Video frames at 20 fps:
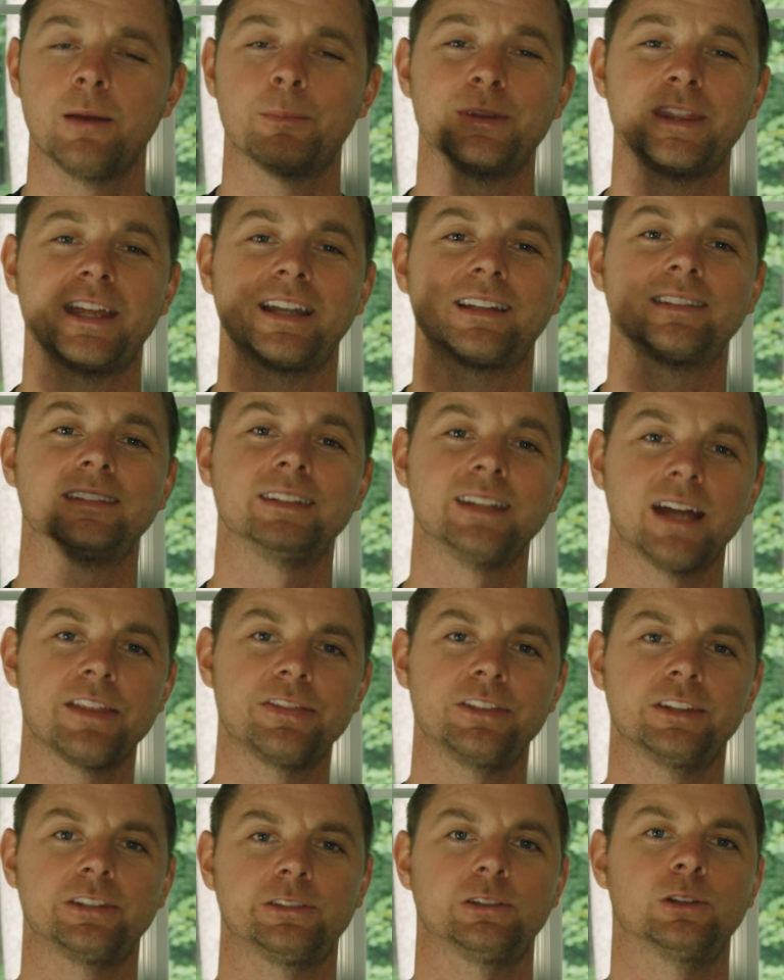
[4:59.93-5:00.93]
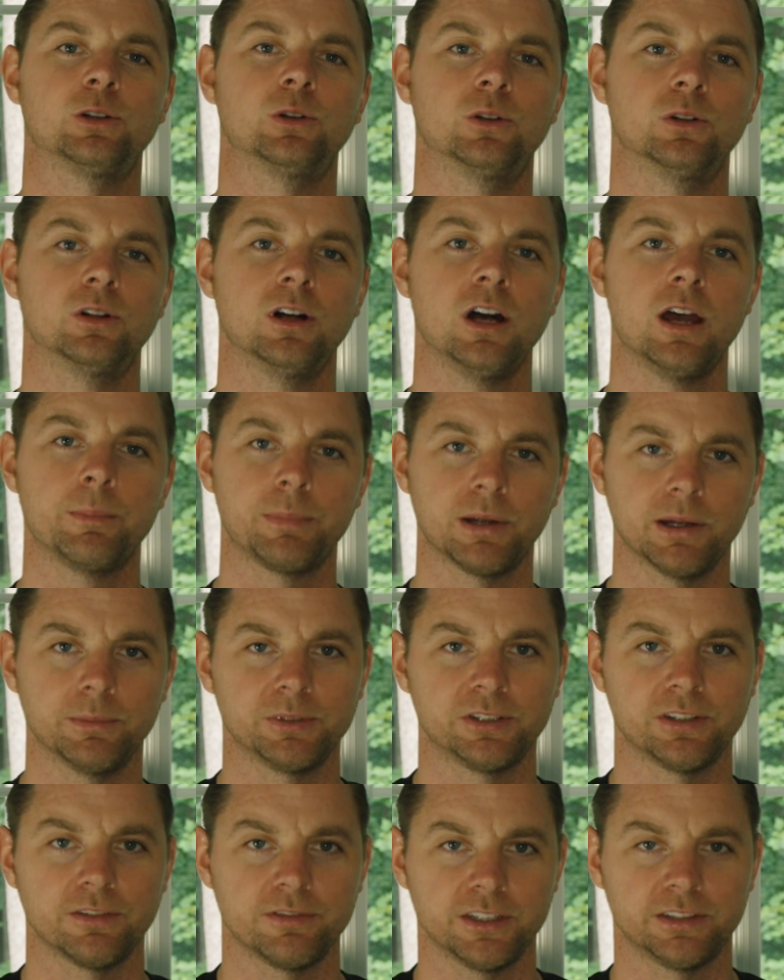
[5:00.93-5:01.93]
but that is not the sole
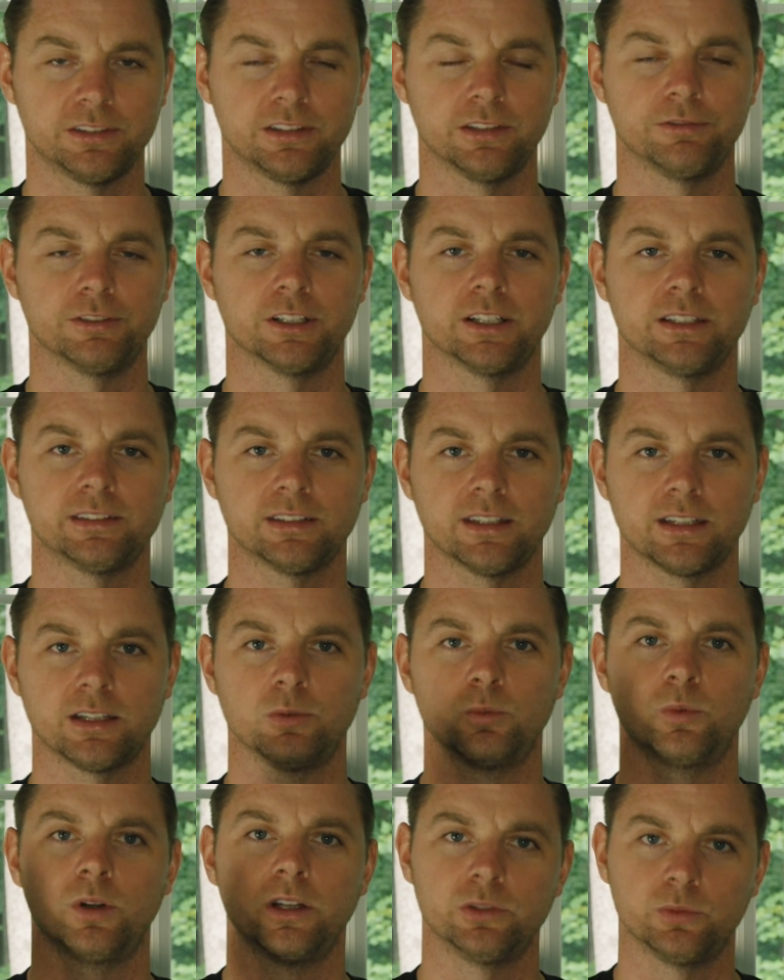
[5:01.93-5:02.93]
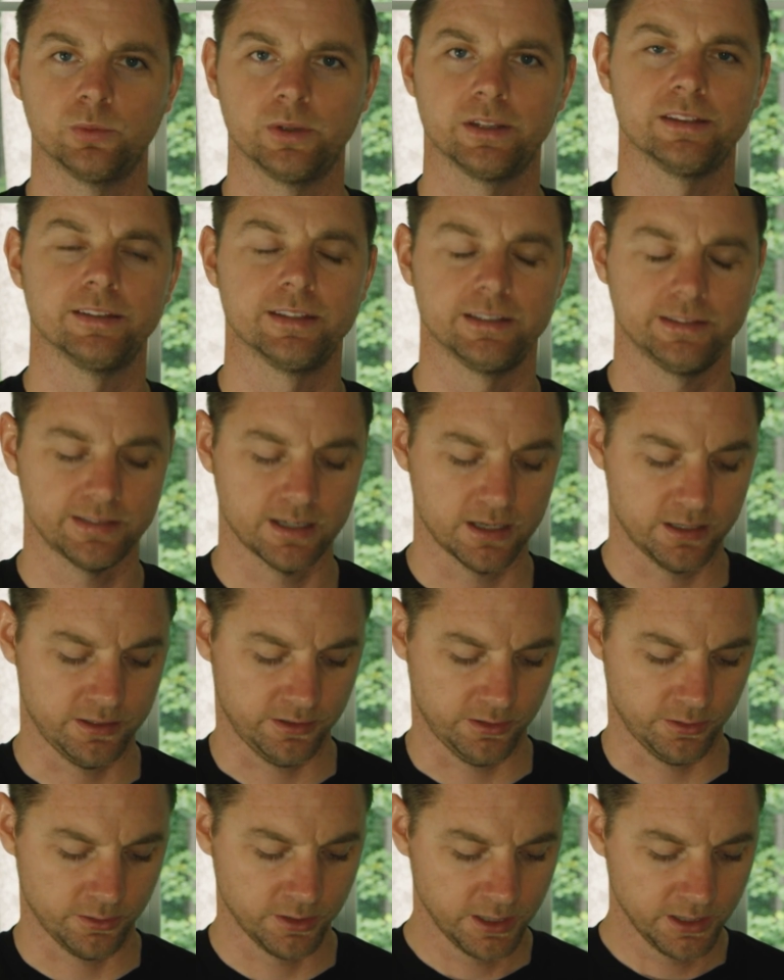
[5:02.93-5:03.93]
purpose of this device like it was with
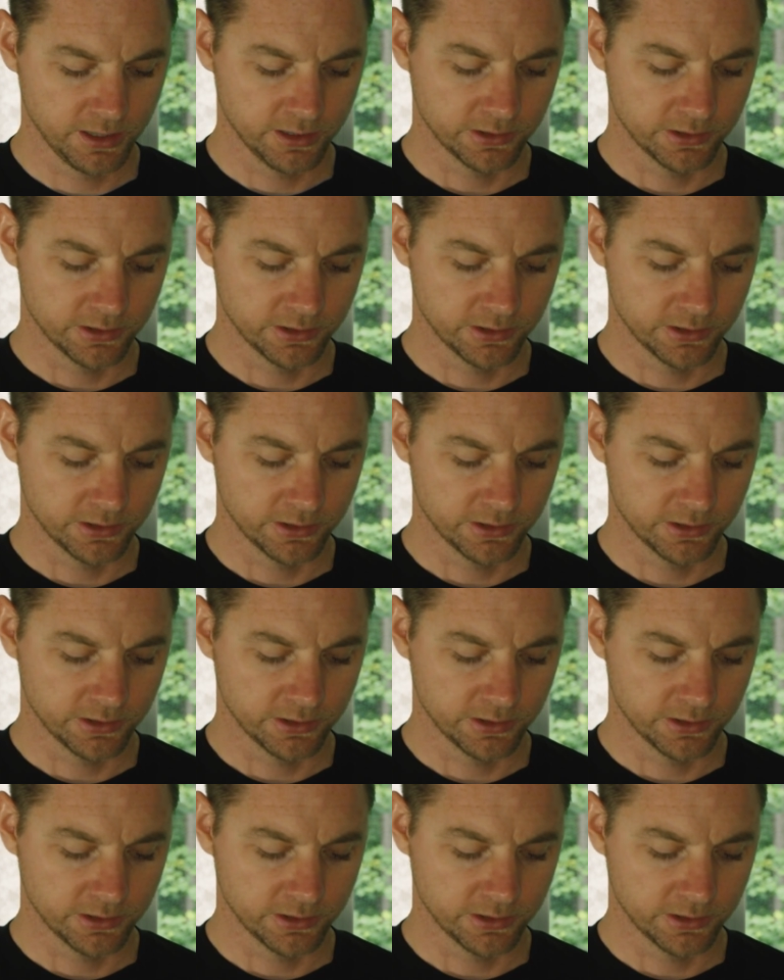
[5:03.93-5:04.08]
Nintendo.